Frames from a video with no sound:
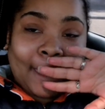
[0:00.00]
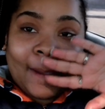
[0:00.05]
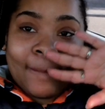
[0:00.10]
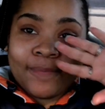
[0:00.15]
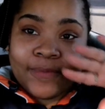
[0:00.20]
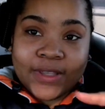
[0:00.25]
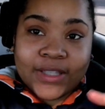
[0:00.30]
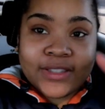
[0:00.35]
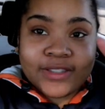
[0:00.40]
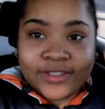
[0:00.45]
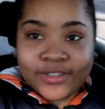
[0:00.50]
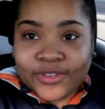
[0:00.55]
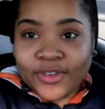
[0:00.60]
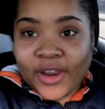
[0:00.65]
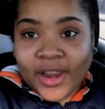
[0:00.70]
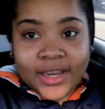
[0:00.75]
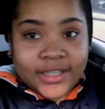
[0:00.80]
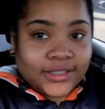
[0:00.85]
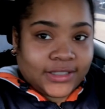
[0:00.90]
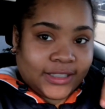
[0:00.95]
this is
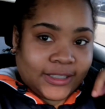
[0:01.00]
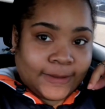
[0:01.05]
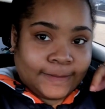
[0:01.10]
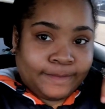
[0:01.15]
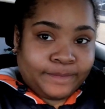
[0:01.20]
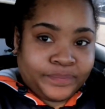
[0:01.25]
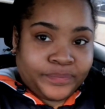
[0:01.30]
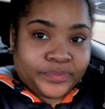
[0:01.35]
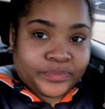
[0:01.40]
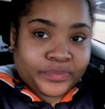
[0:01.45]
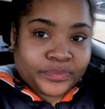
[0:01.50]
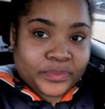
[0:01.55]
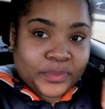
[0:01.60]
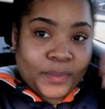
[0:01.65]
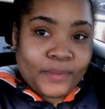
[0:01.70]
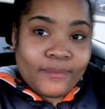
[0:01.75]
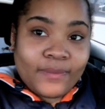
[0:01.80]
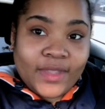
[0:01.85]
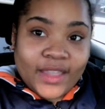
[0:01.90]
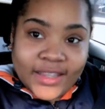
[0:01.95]
crazy.
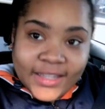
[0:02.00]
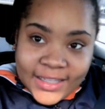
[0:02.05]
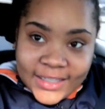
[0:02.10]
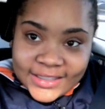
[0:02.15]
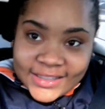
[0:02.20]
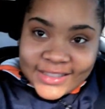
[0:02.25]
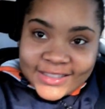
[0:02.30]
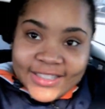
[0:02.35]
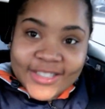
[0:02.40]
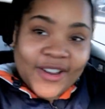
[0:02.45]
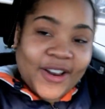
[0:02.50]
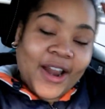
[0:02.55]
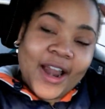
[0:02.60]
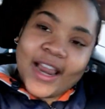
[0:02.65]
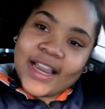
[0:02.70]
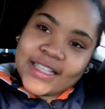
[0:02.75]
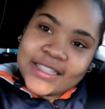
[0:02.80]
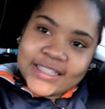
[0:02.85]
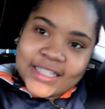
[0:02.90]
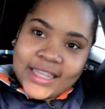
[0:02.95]
This is crazy.